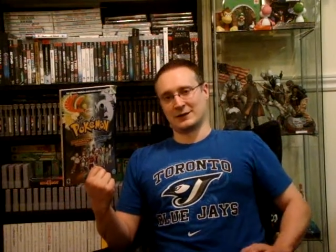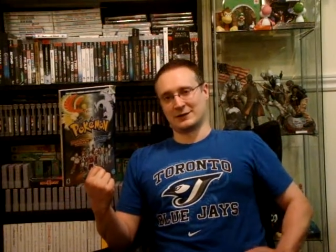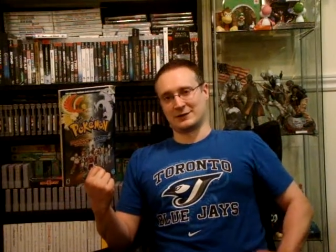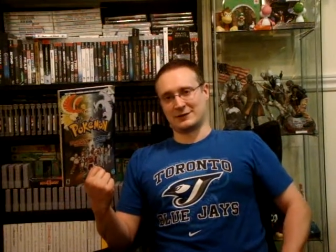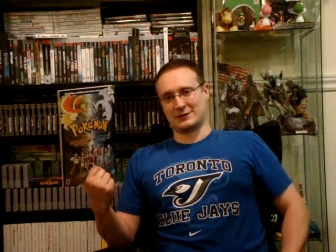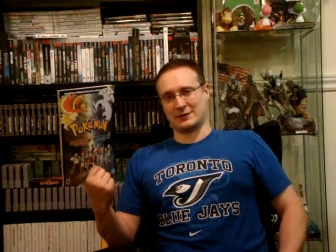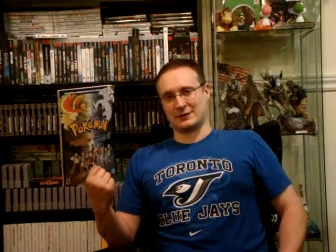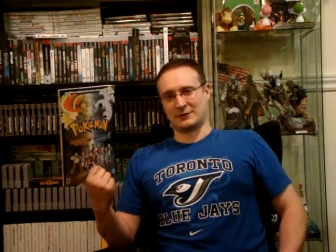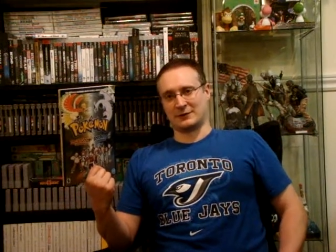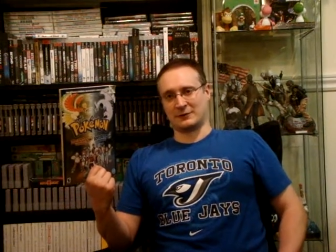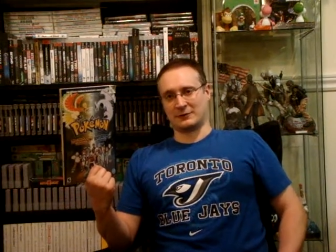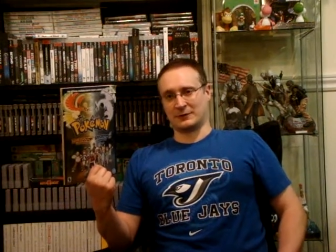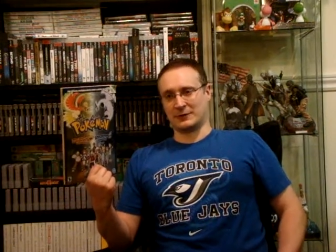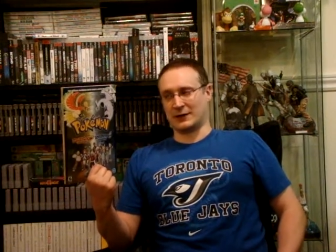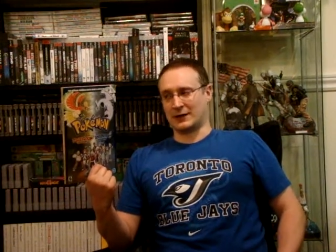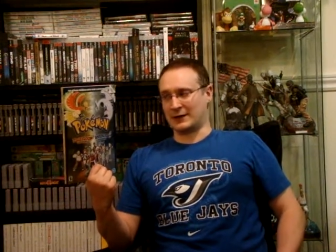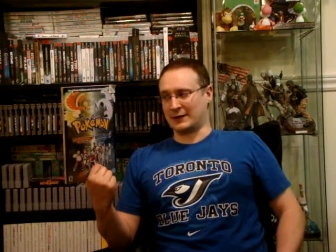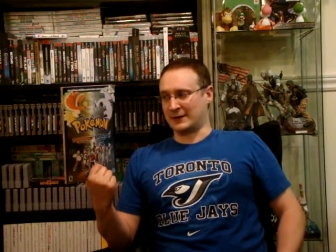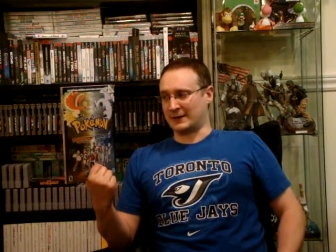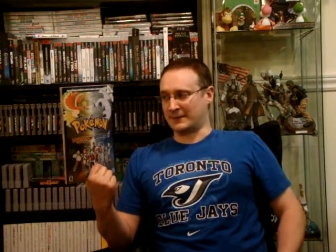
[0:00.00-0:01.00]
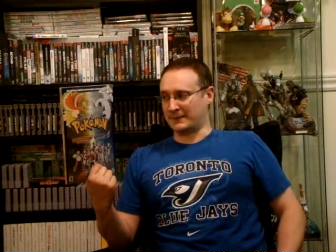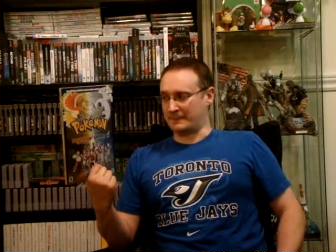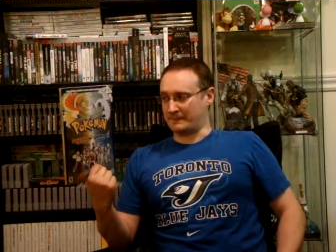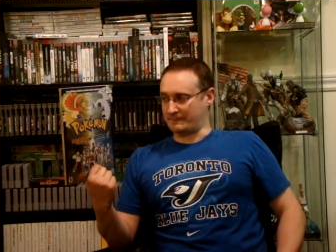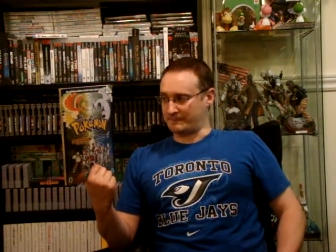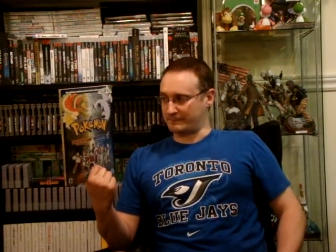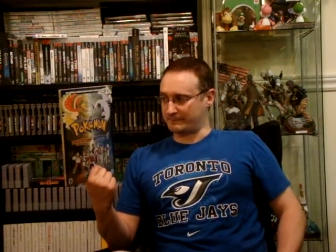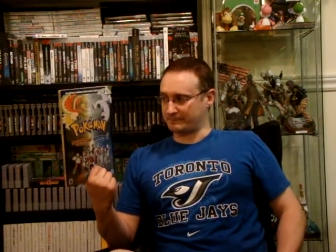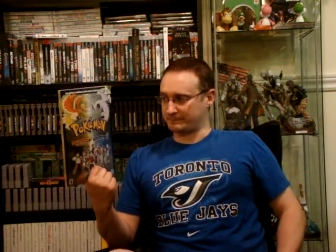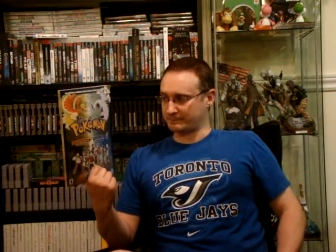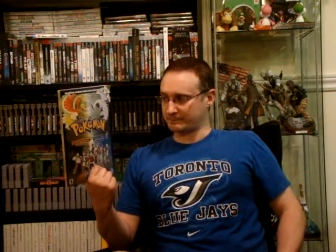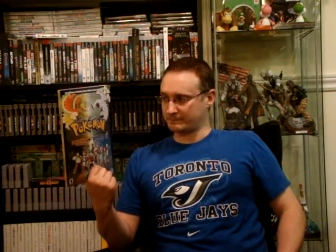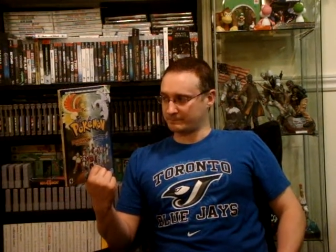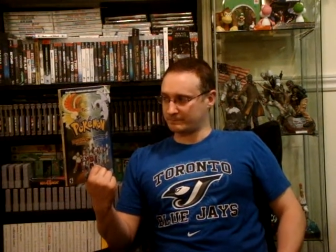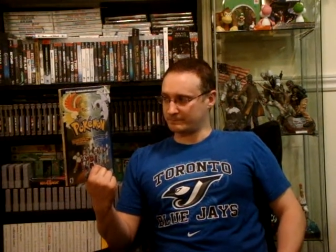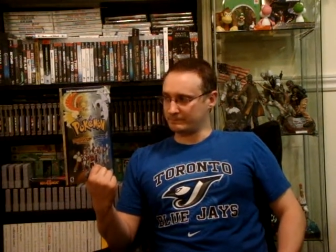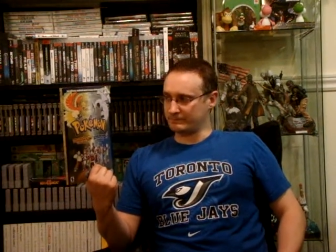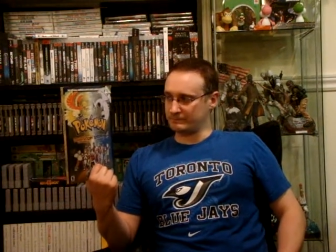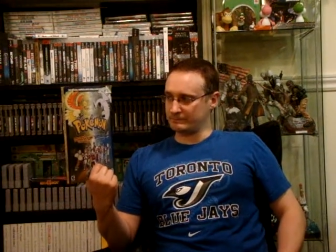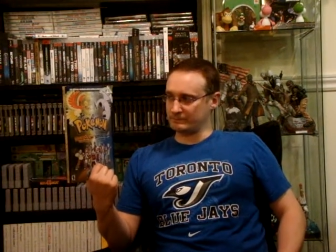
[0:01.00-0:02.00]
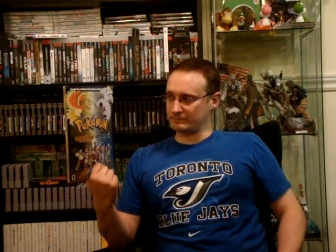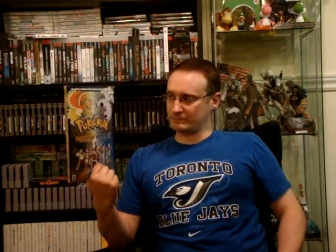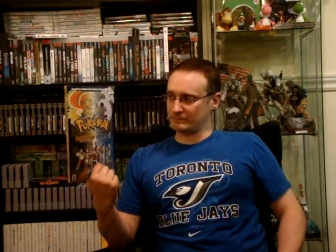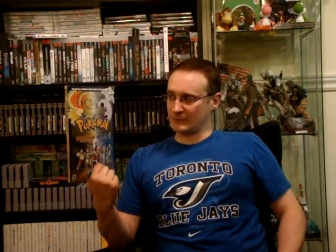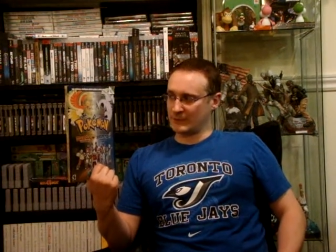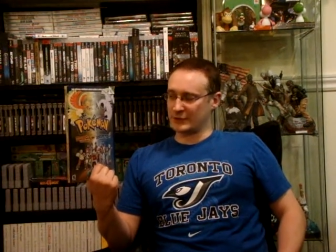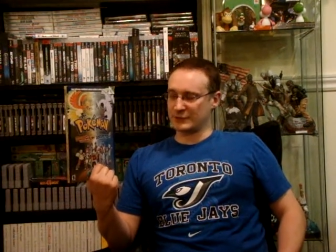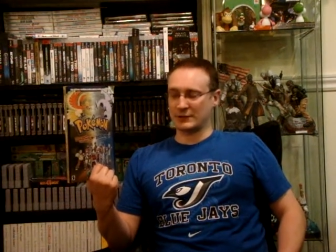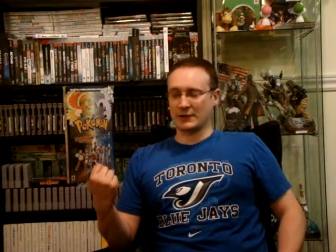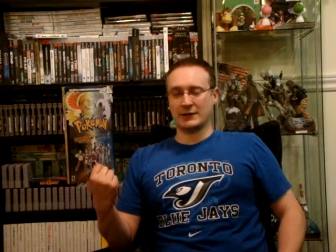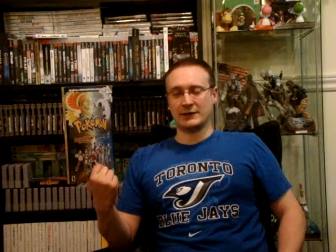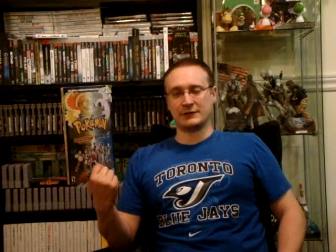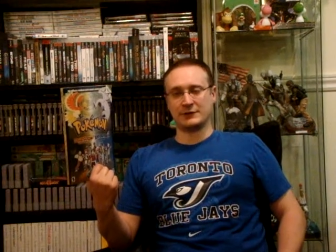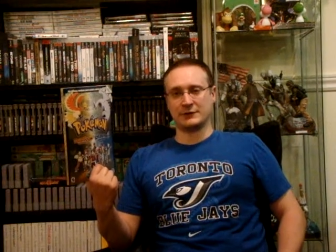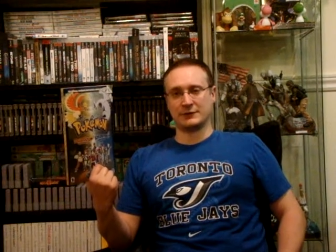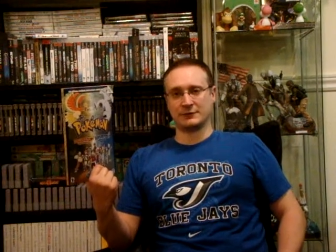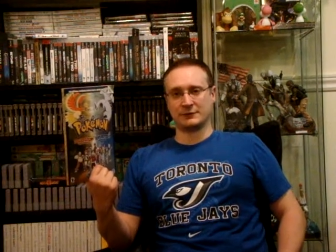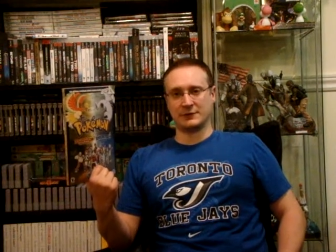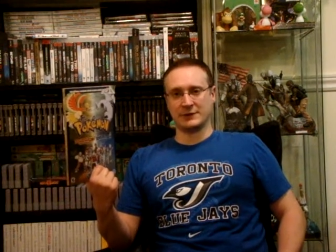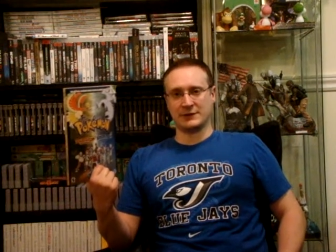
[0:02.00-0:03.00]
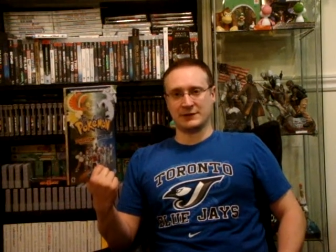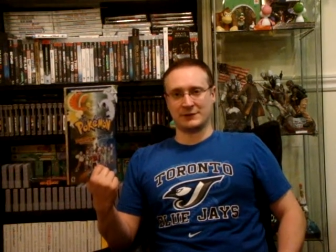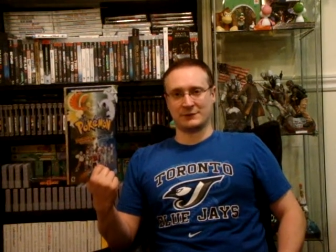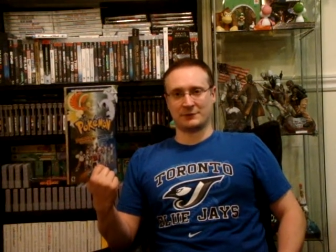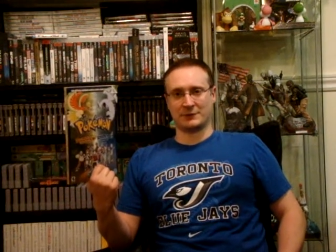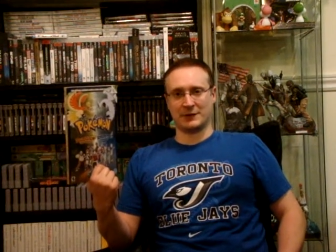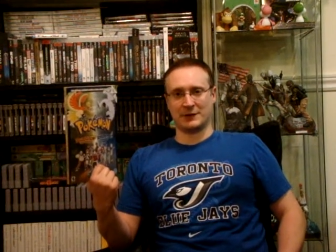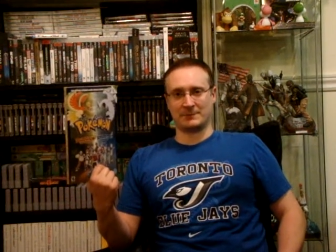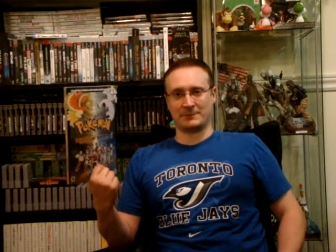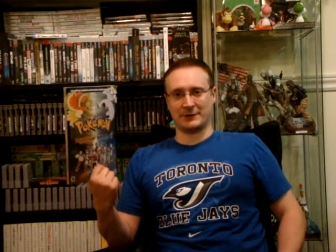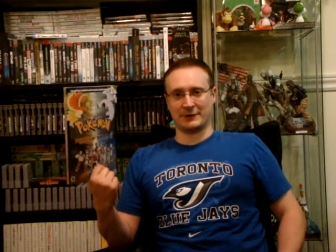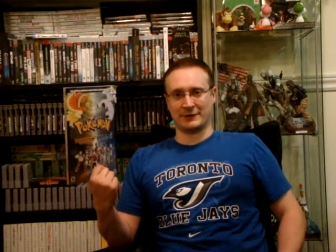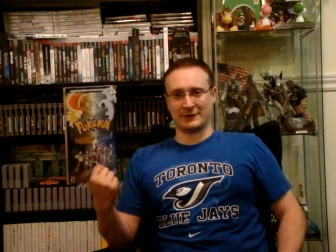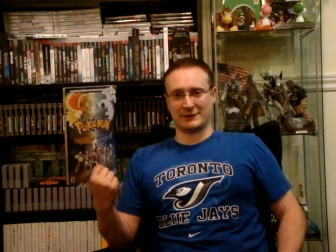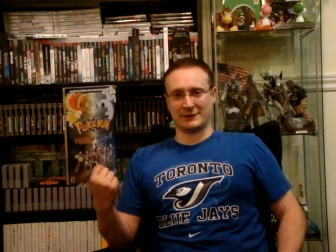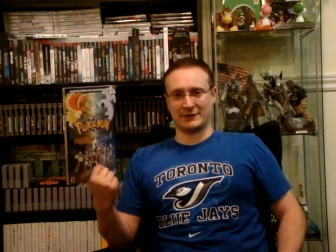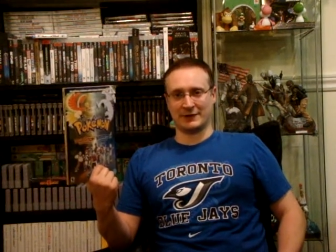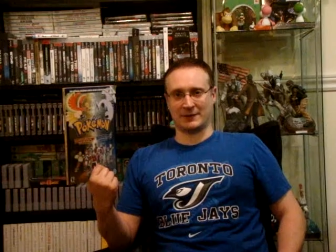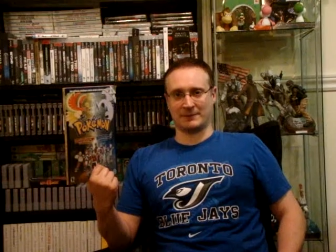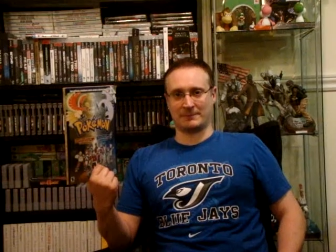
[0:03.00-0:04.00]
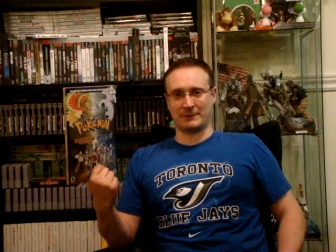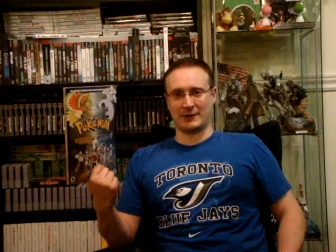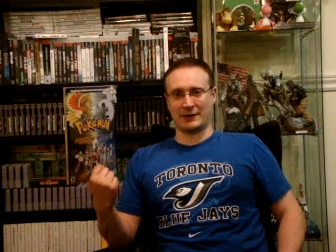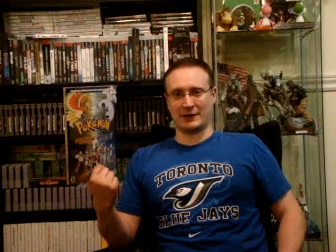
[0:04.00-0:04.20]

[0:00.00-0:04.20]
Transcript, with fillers: So um, there's kind of two reasons why I picked this up,